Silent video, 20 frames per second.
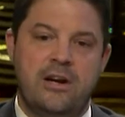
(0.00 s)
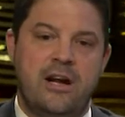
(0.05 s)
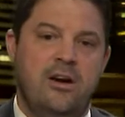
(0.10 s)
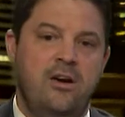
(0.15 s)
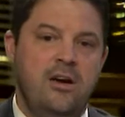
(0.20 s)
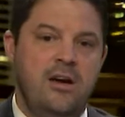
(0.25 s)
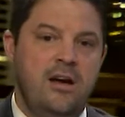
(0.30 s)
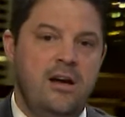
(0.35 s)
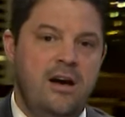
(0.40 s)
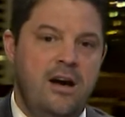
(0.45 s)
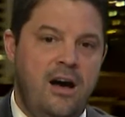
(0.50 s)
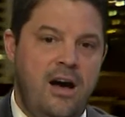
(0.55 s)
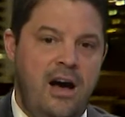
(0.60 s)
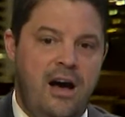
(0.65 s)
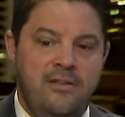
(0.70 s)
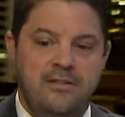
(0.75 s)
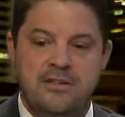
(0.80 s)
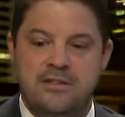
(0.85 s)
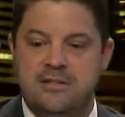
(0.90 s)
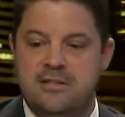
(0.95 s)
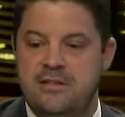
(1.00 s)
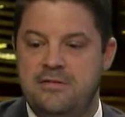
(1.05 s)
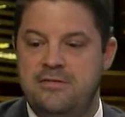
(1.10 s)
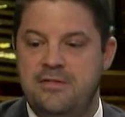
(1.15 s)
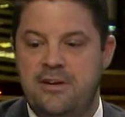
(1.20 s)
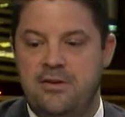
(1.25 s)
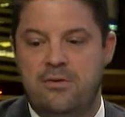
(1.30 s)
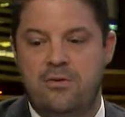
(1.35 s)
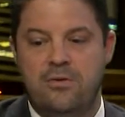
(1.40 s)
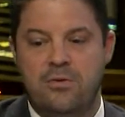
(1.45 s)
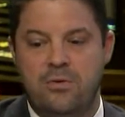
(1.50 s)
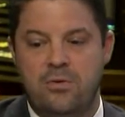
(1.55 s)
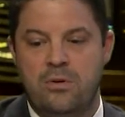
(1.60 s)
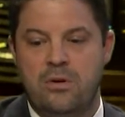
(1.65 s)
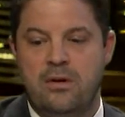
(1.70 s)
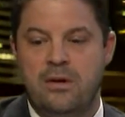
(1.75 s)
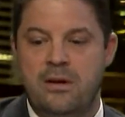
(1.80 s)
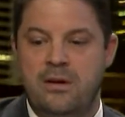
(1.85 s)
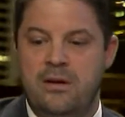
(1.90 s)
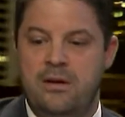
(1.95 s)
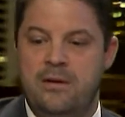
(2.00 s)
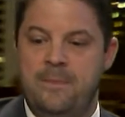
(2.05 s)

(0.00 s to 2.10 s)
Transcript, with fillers: Now, obviously, federal court,